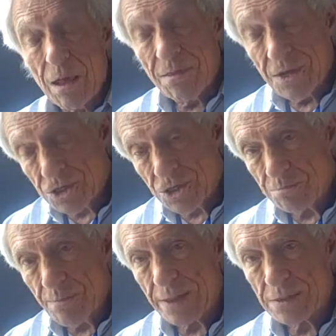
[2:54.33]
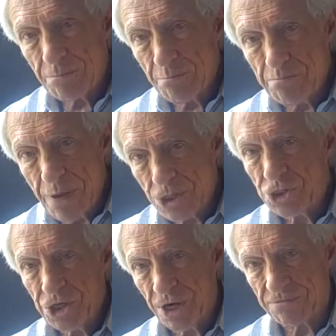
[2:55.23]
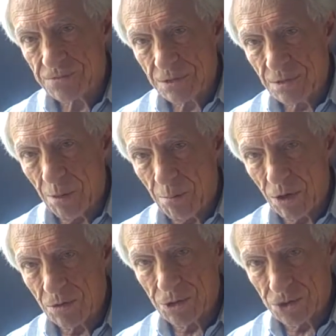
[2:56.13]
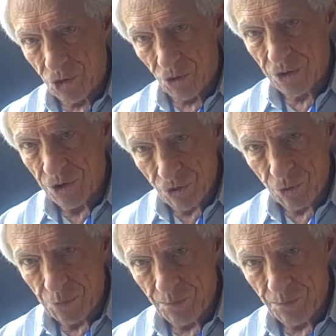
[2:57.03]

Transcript: This has meant a big shift among the donor group.